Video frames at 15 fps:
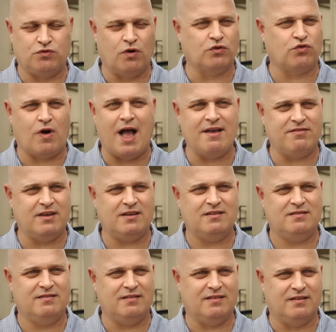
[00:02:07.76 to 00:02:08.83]
Drunk driving
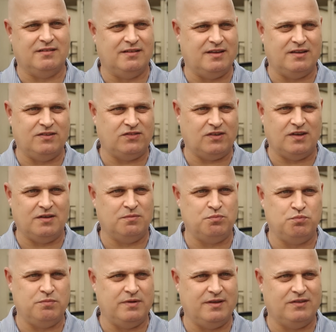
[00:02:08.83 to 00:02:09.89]
is a
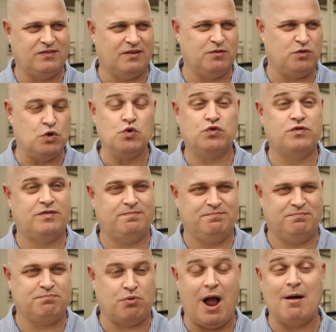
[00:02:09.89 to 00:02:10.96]
huge
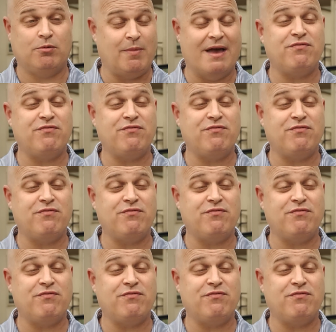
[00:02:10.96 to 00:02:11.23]
problem.